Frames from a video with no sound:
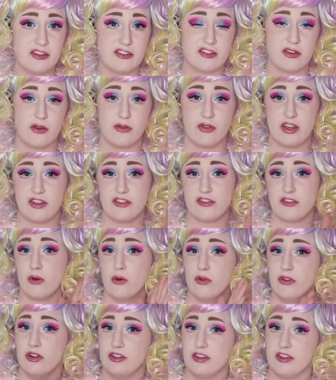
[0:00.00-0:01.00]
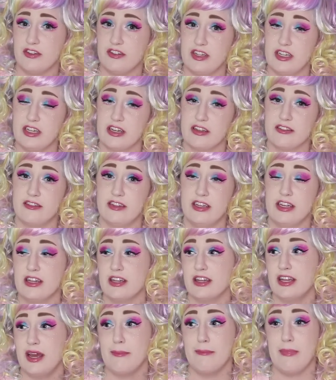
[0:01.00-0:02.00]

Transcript: so they sold it to TLC and then they